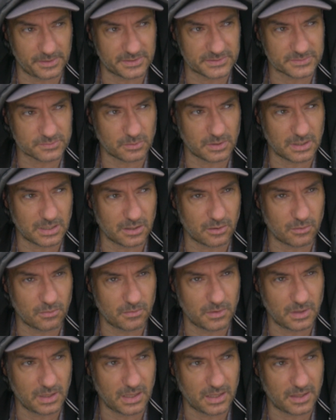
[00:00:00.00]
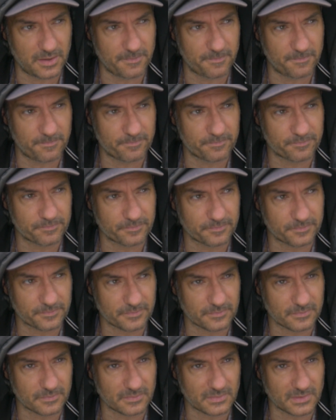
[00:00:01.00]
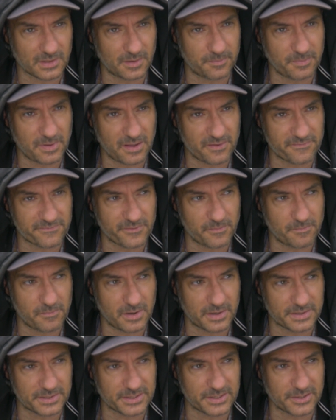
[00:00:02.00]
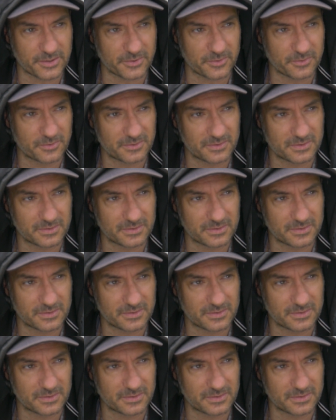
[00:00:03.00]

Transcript: as well, apart from my new